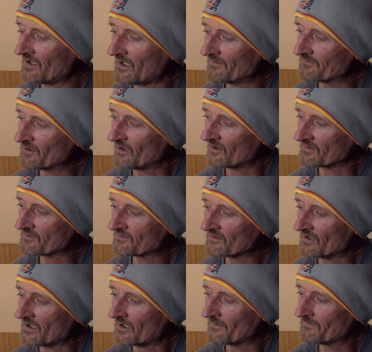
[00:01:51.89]
I've got
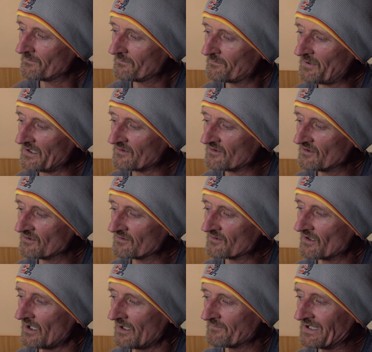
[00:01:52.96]
some pictures
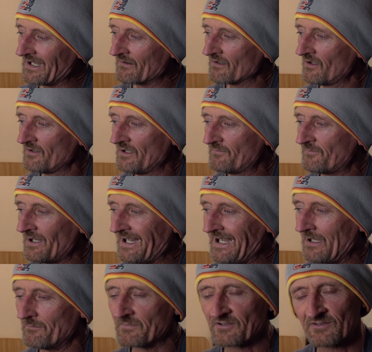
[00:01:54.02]
that I've downloaded for
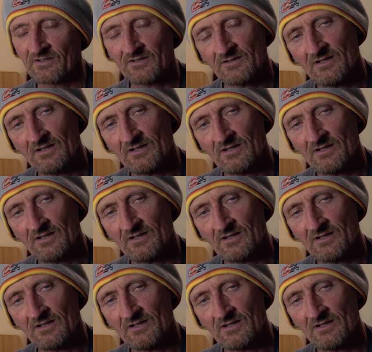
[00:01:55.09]
apps